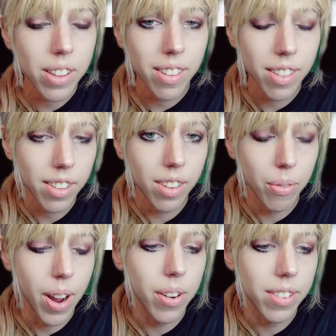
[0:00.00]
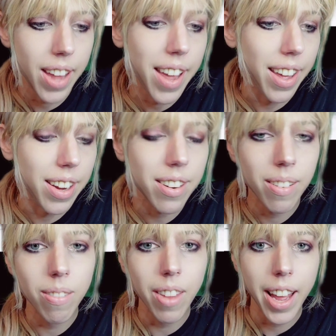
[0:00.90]
the reasons that this route is taken,
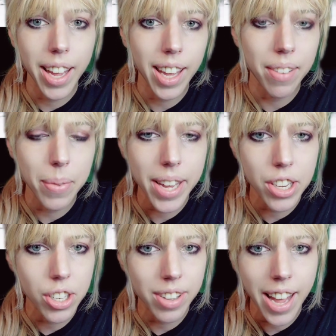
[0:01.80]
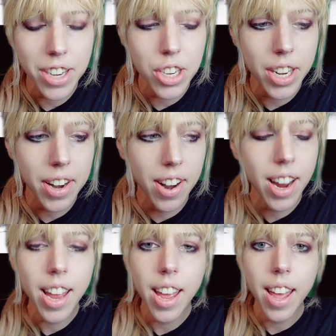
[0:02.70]
like if we can just engineer